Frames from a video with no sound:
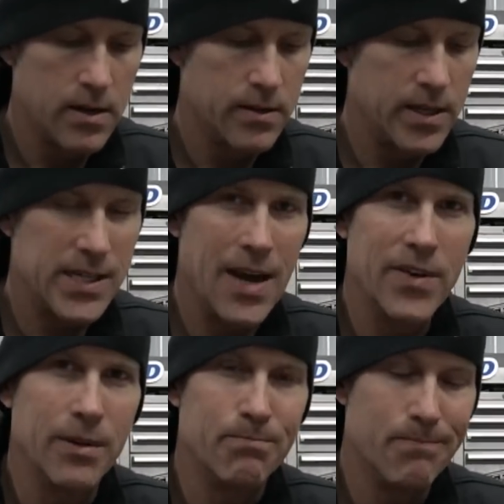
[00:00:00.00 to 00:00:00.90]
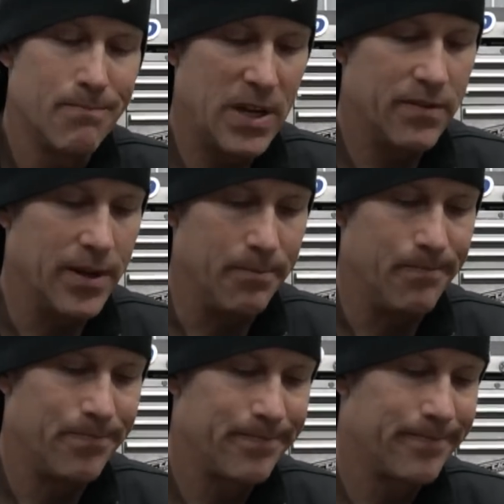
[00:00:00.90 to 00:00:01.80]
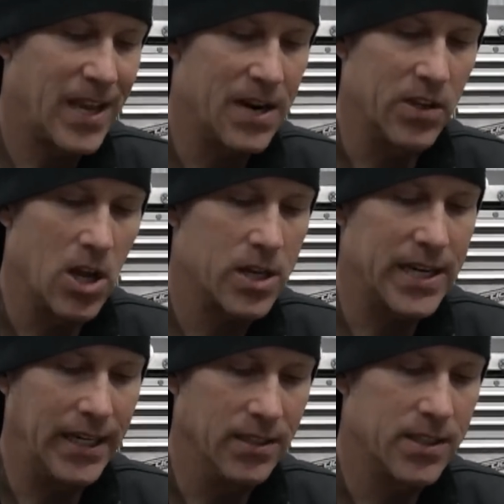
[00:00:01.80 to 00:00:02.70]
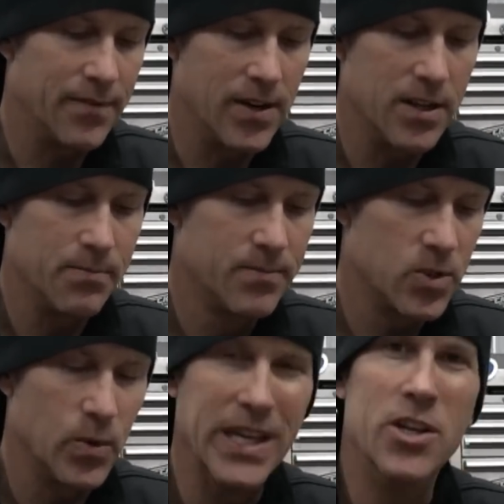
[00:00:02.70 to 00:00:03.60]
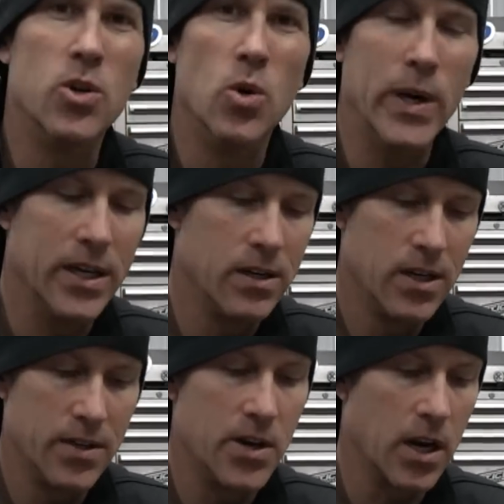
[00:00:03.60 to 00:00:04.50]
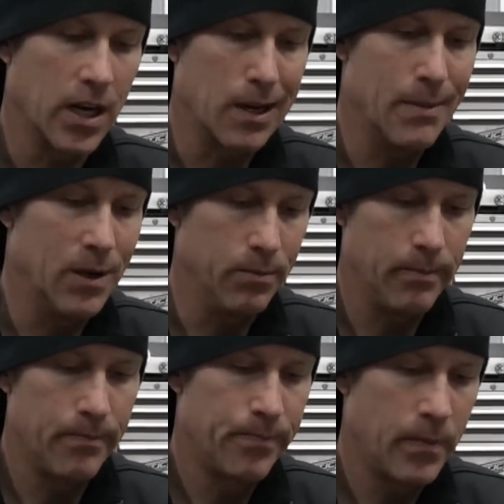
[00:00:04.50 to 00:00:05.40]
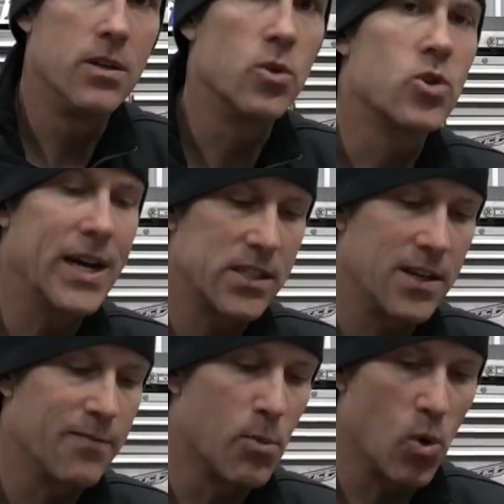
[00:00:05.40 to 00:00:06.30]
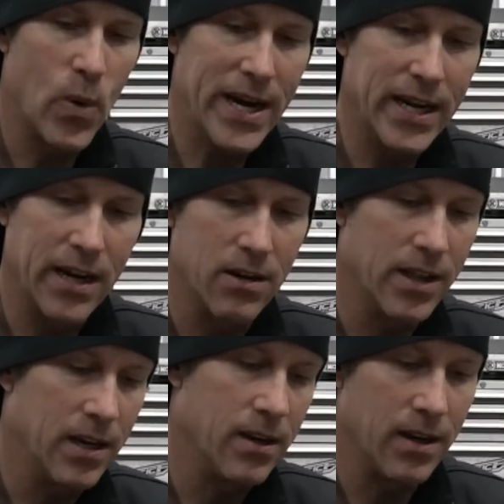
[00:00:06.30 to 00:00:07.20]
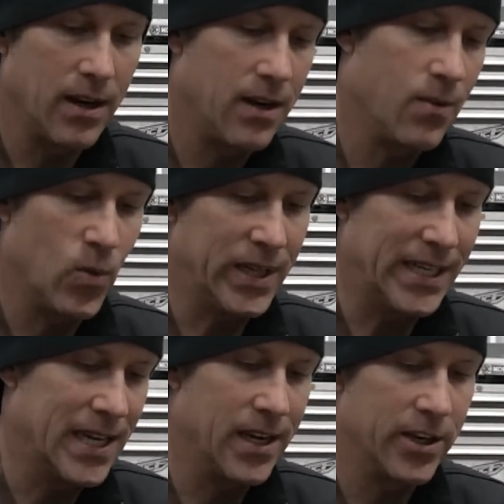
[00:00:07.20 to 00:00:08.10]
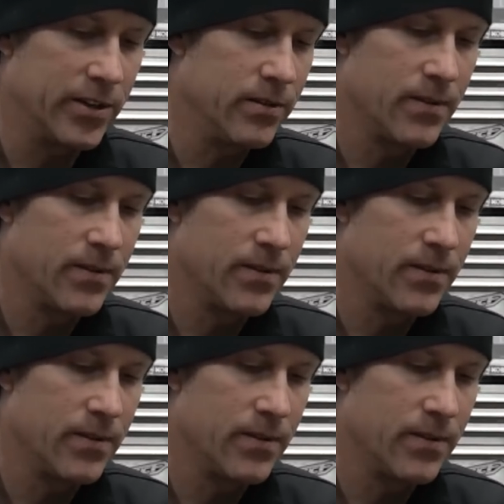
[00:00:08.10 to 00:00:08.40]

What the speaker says: These have a bit of a kind of a Loctite stuff on them, so when they do go in, they're not going to come out. Don't try to stuff more weight in here than what they tell you to.